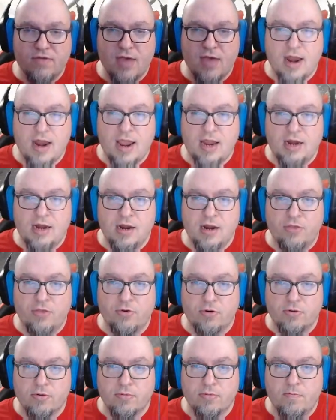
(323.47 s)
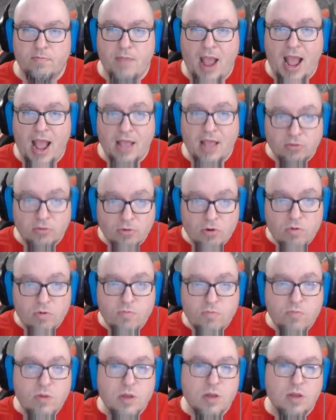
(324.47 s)
got another
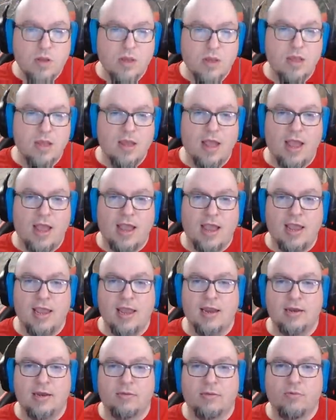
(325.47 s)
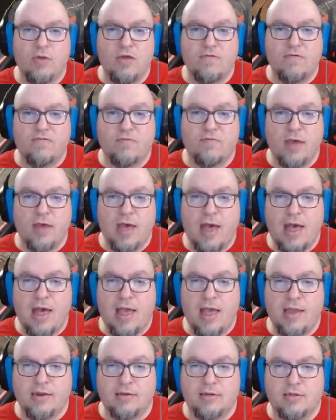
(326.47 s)
bathroom, and we've
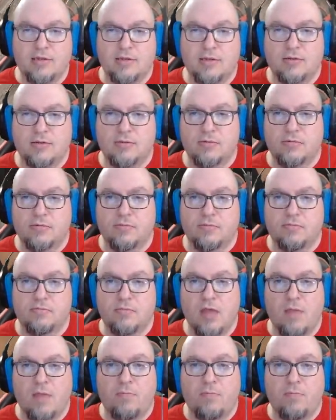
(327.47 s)
got a